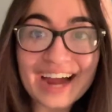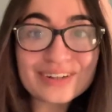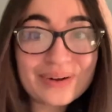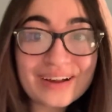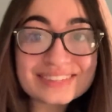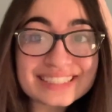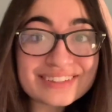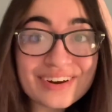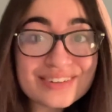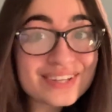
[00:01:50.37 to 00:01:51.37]
Round
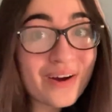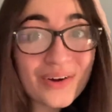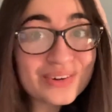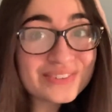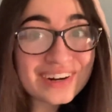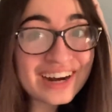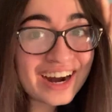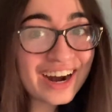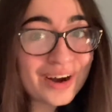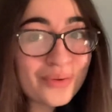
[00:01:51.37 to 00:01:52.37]
zero's
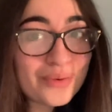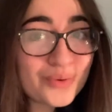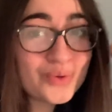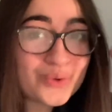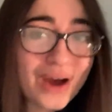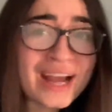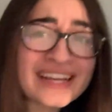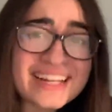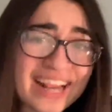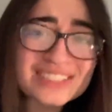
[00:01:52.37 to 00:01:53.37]
over. Woo! I
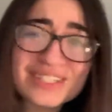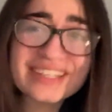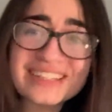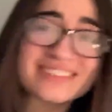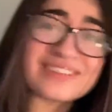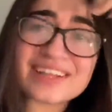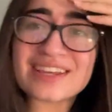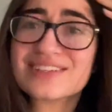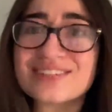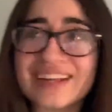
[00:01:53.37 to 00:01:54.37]
can actually
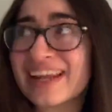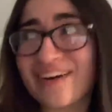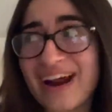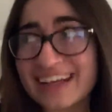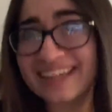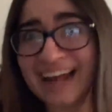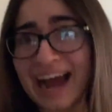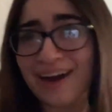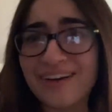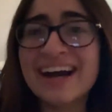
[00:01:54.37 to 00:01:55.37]
finish getting ready now.